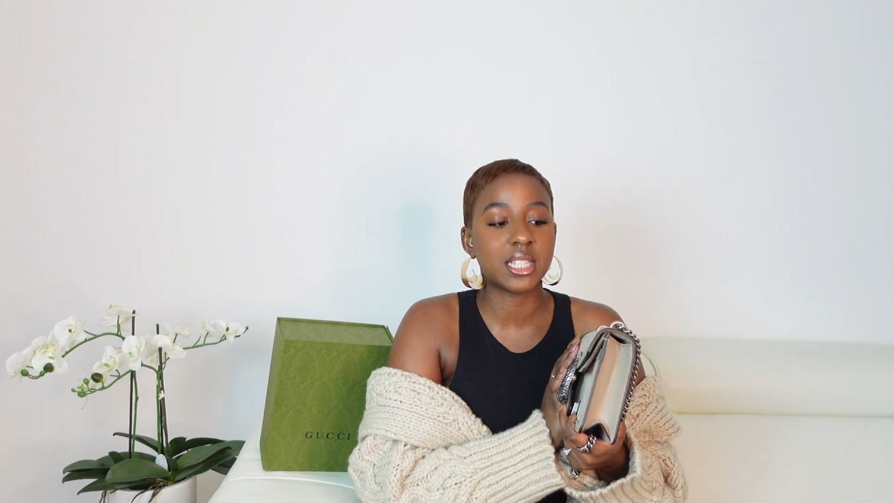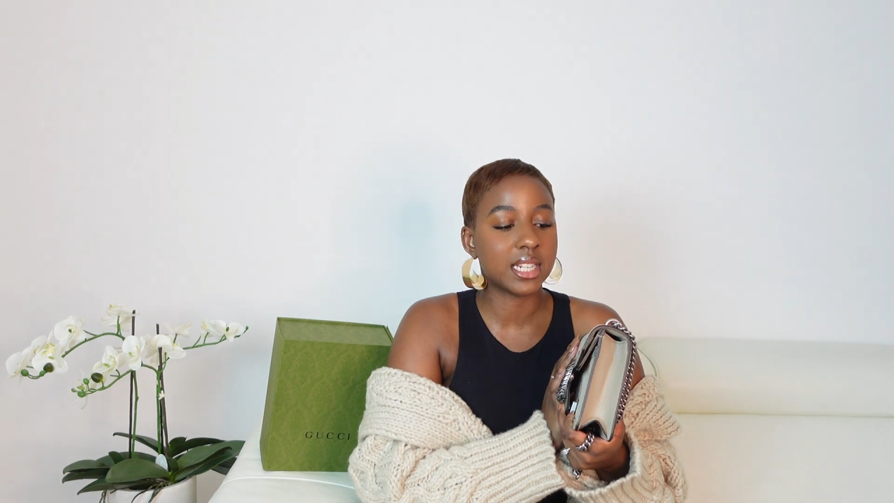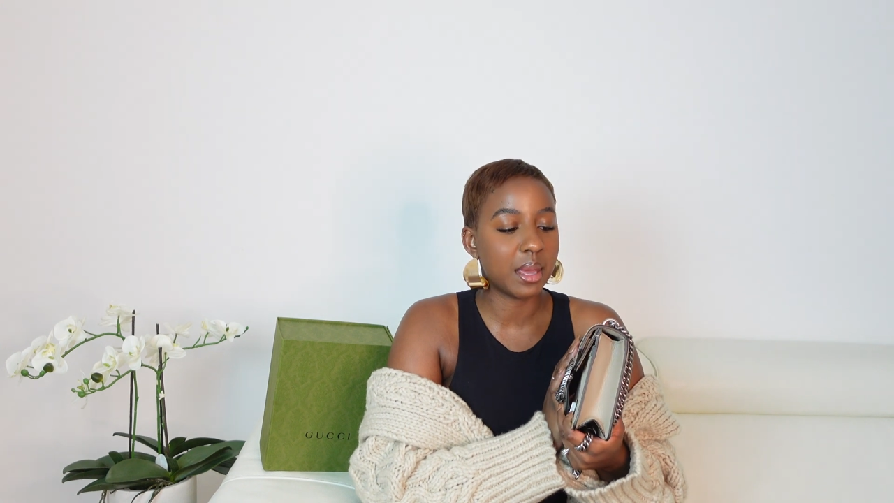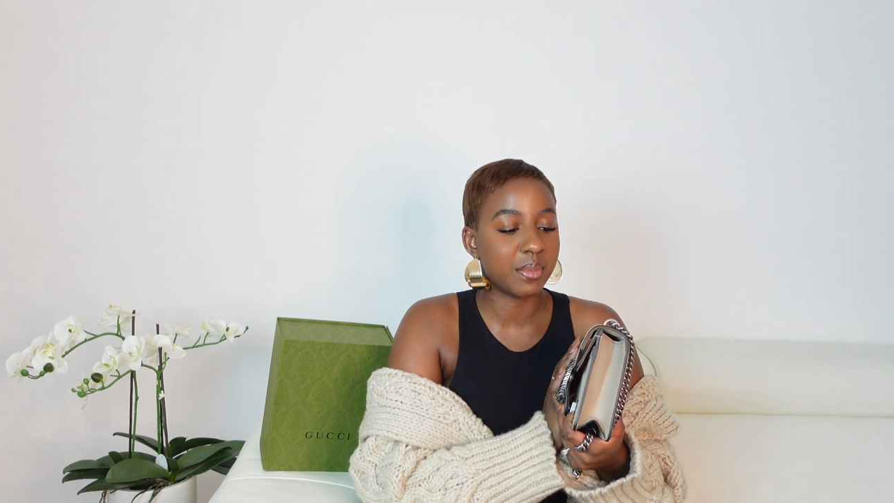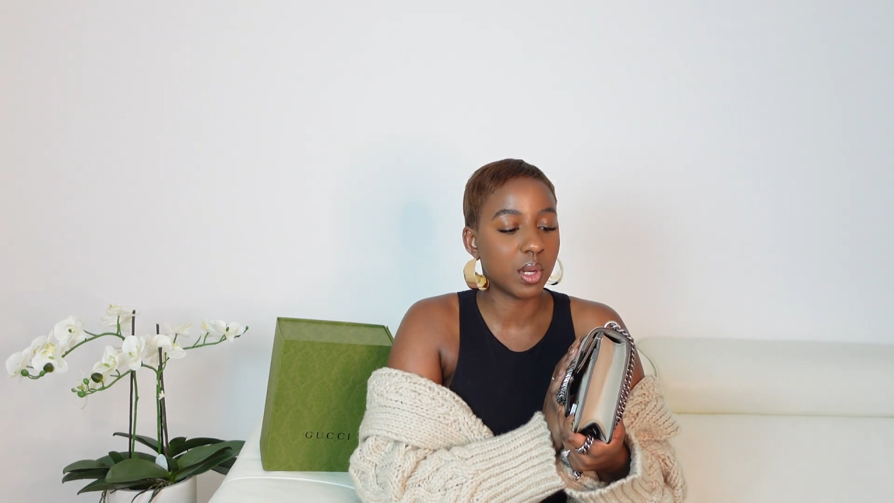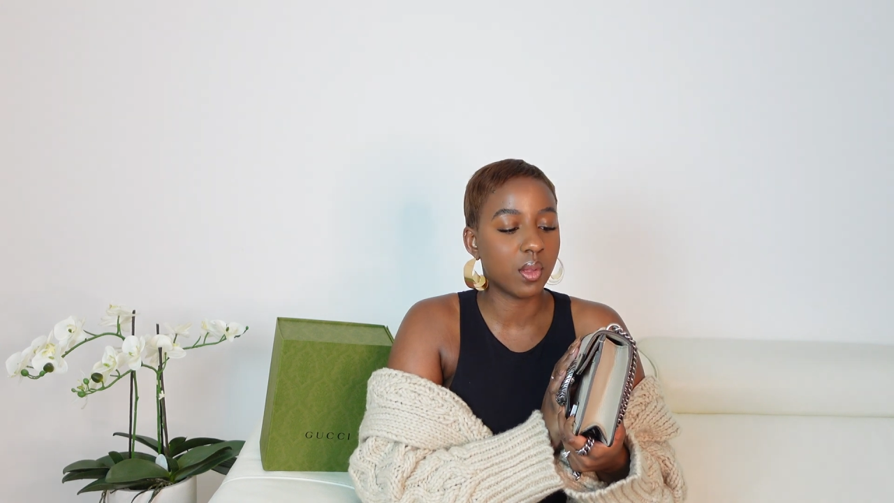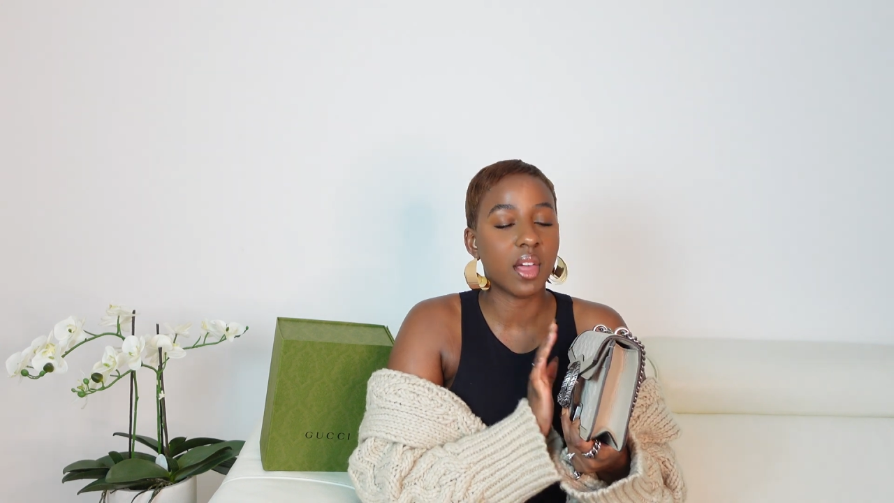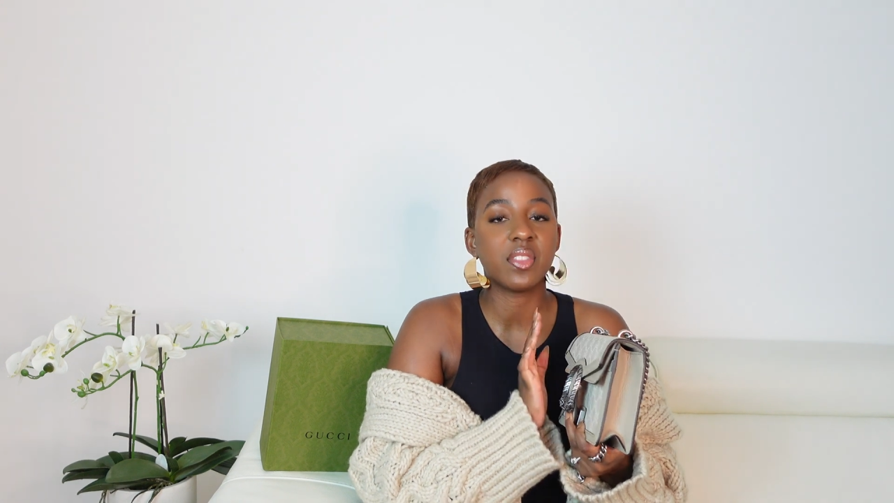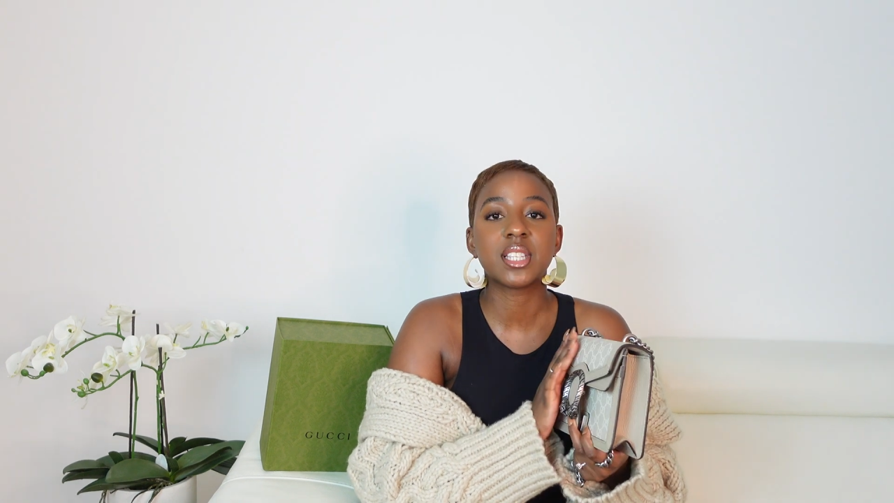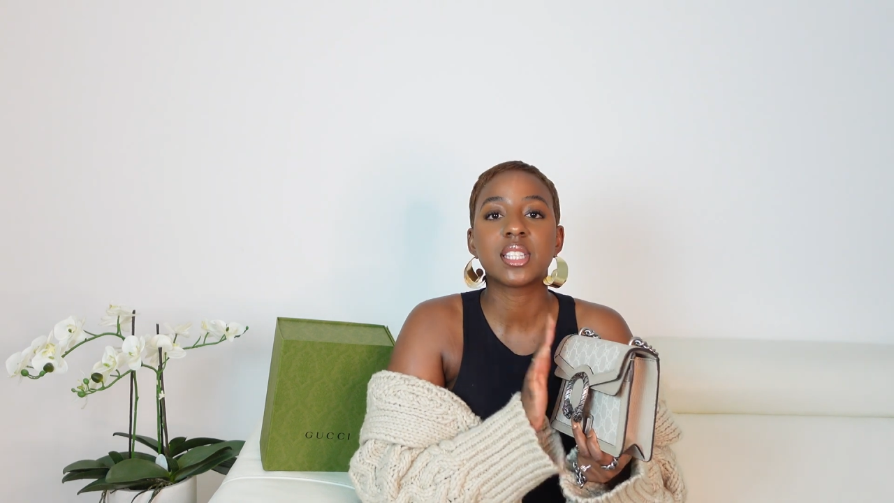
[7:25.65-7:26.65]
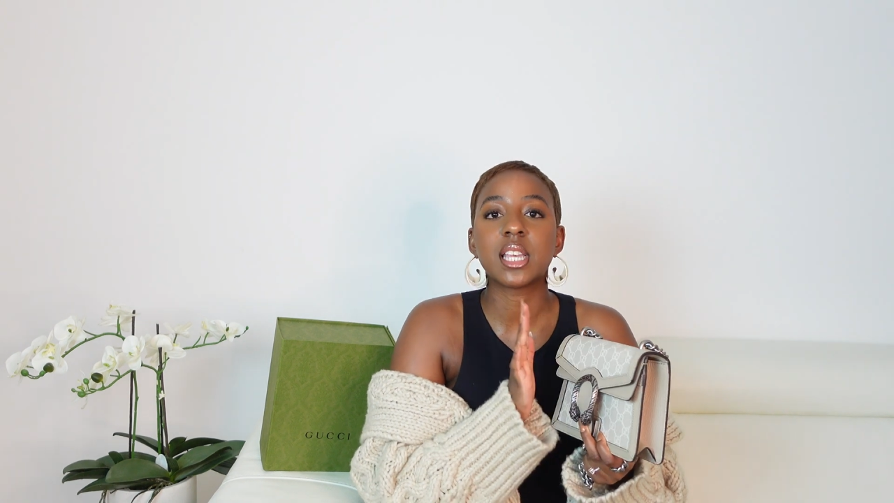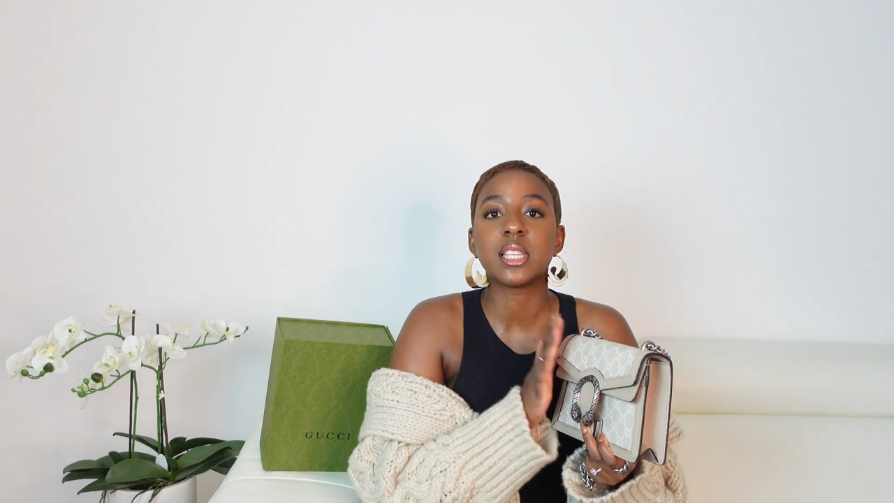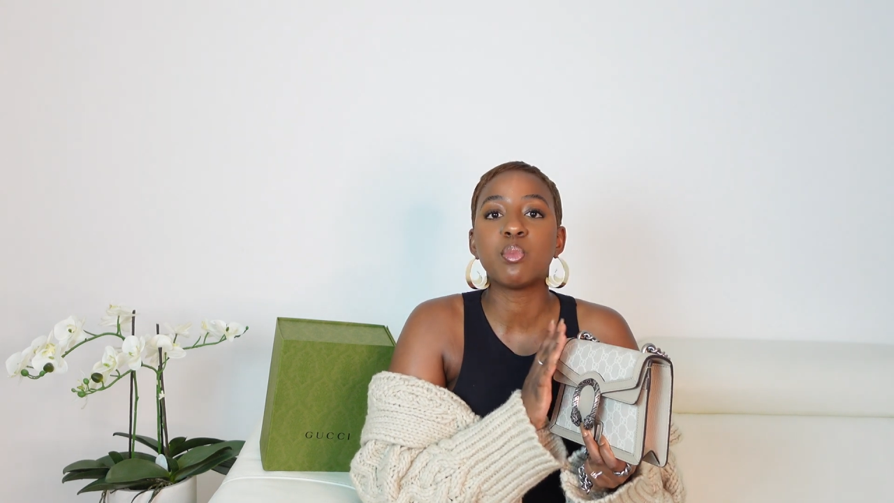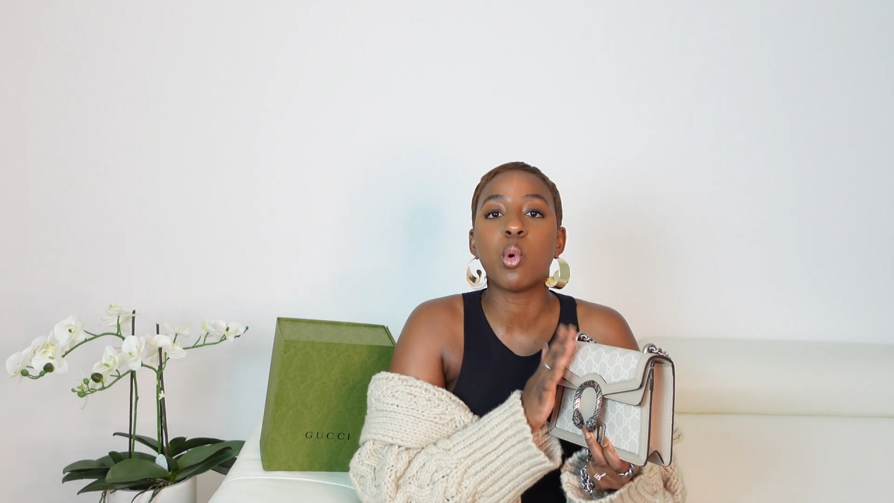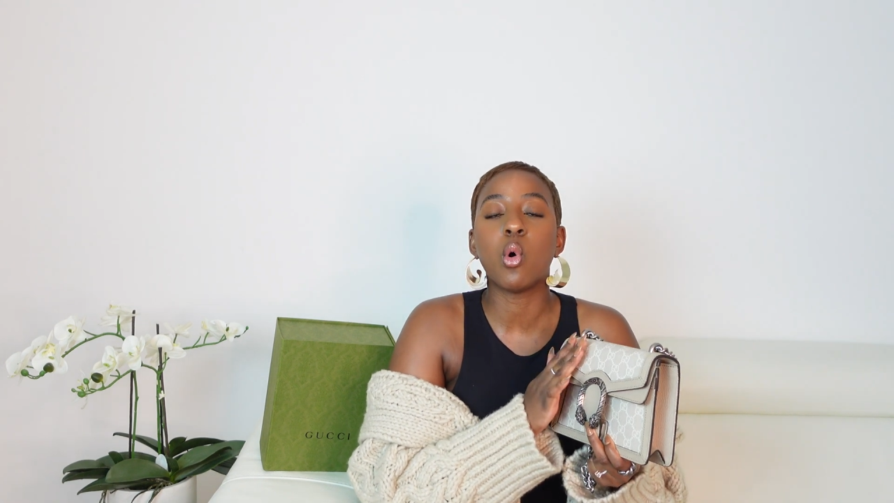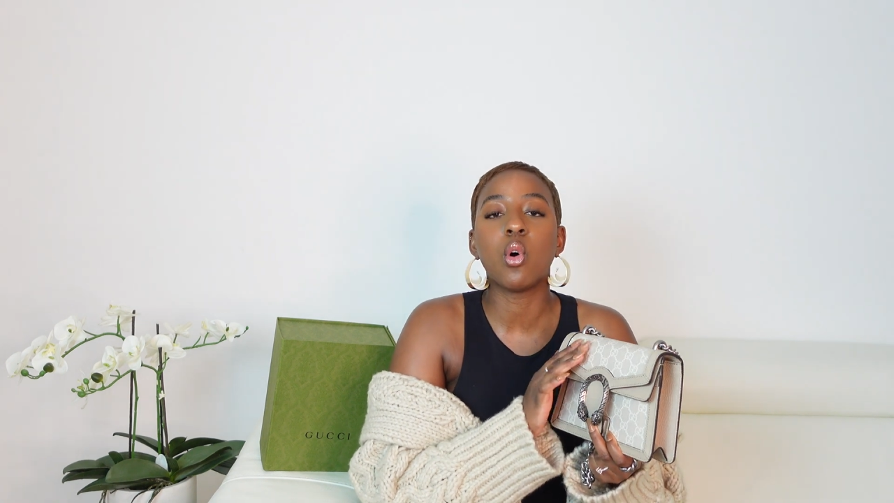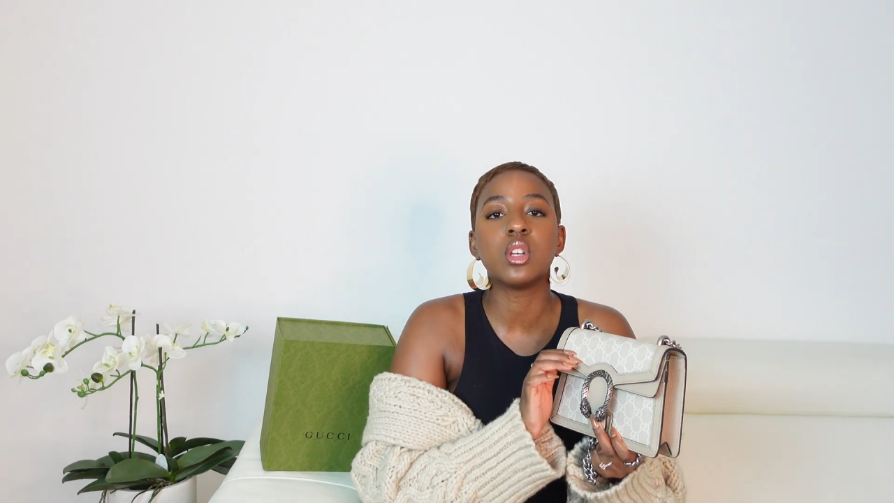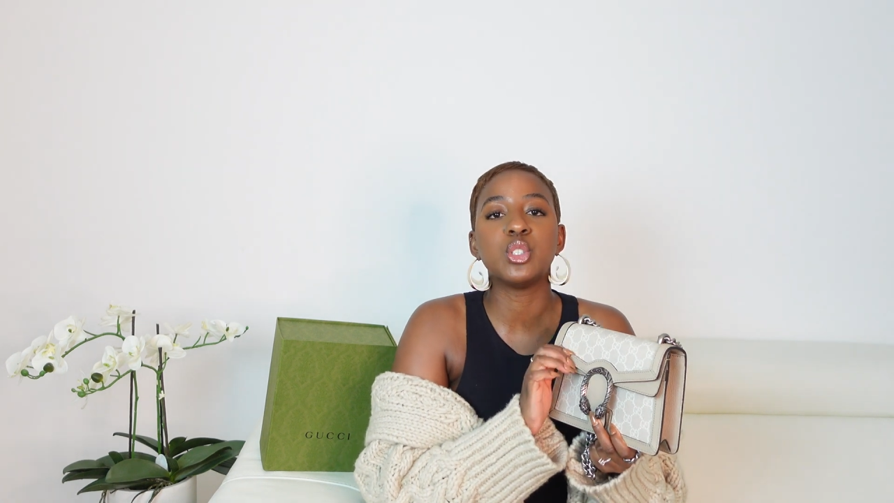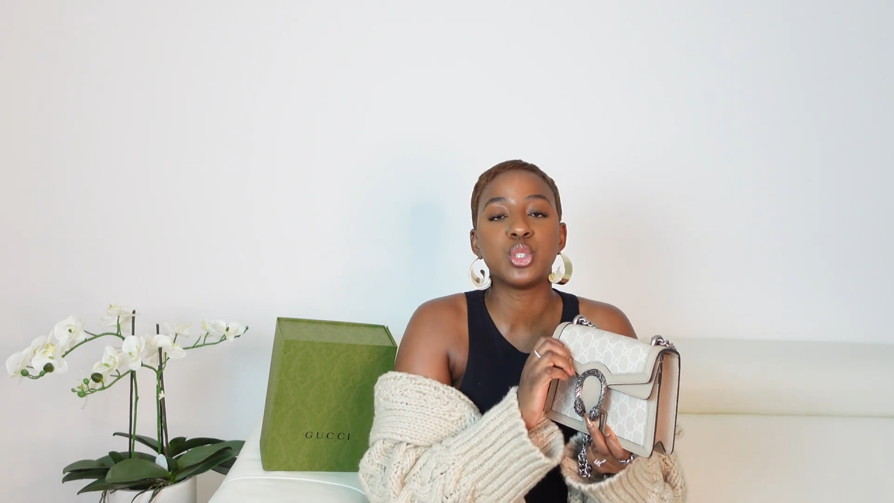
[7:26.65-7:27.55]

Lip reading: did let me know that this is more